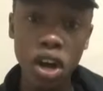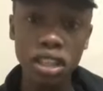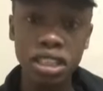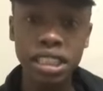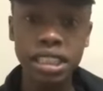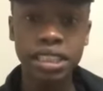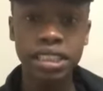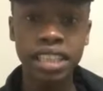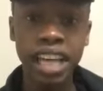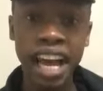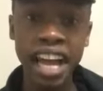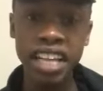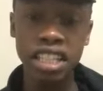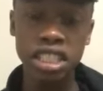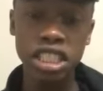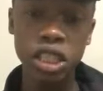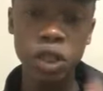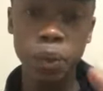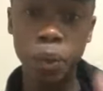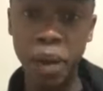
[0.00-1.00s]
all these sites,
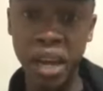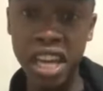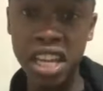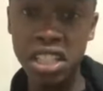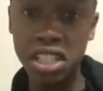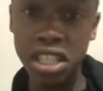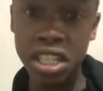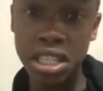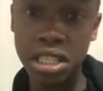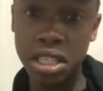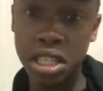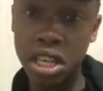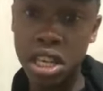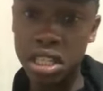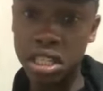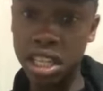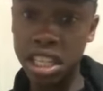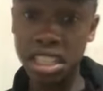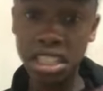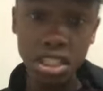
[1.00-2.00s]
these pages
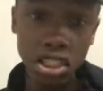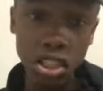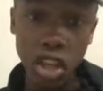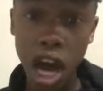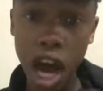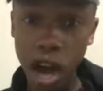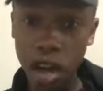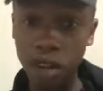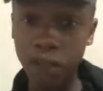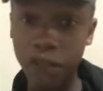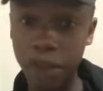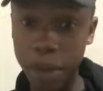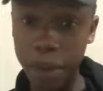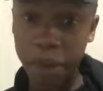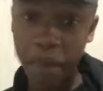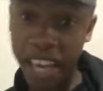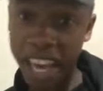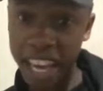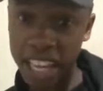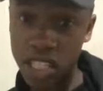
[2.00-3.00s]
telling you how to
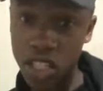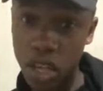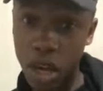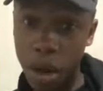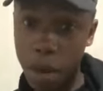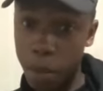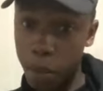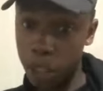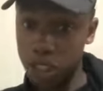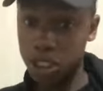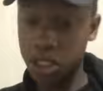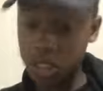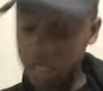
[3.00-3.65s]
flip cash, but